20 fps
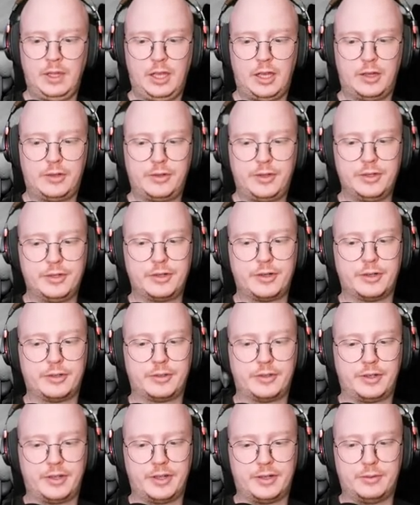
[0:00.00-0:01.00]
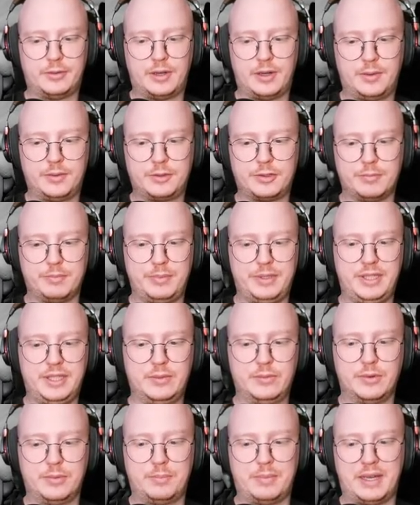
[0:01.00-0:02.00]
How can you get around
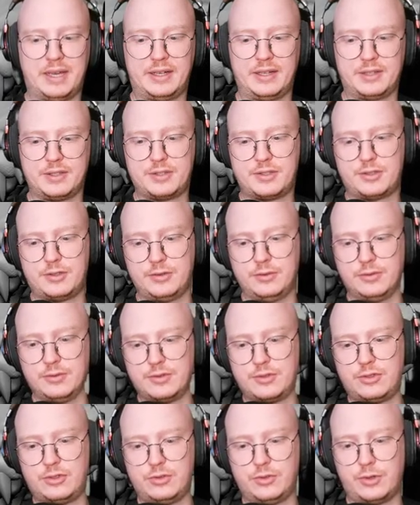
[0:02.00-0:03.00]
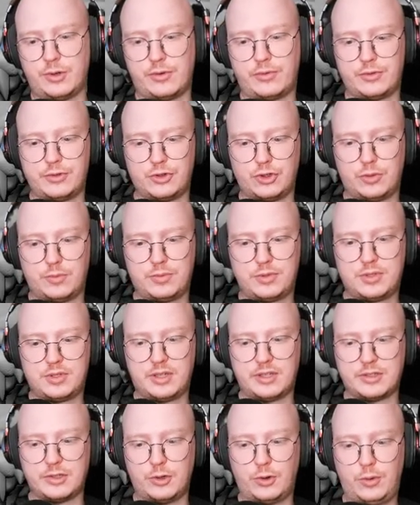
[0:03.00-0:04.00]
competing with badass students junior for jobs?
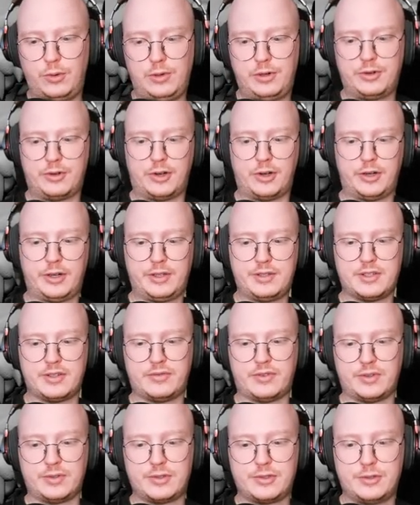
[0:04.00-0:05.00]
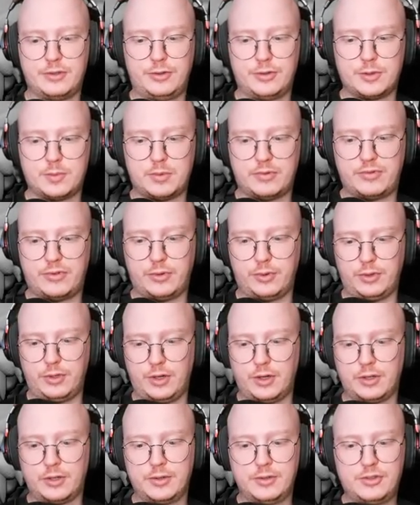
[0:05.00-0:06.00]
As an older artist, I find studios prefer
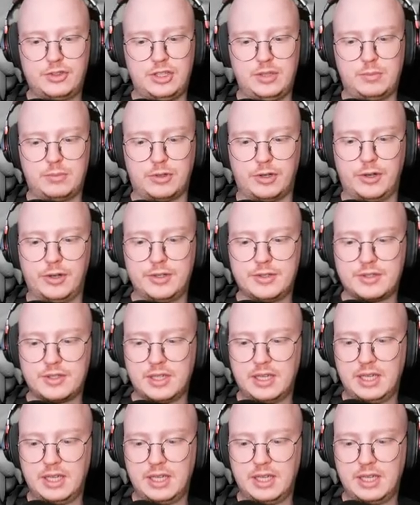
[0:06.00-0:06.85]
younger, cheaper artists.